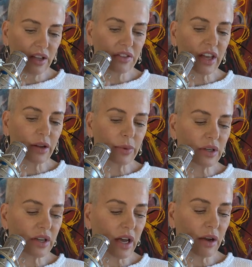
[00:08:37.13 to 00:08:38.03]
They would
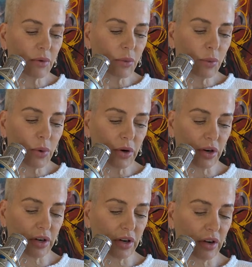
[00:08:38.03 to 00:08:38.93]
not
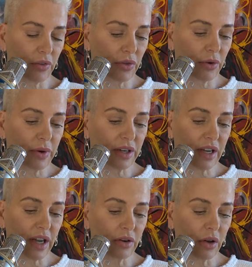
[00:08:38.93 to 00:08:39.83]
work if there were
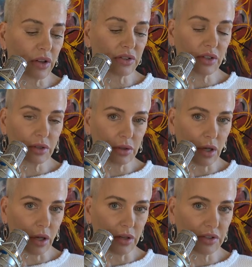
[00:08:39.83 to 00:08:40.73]
not also
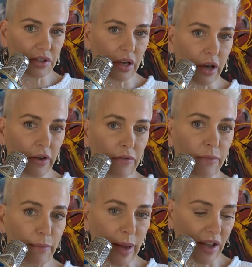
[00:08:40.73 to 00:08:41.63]
laws of
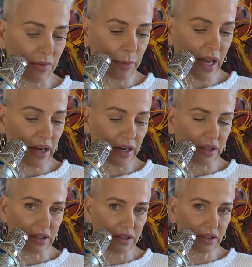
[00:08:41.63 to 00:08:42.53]

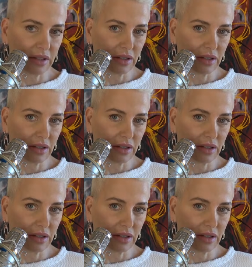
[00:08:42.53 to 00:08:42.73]
mathematics.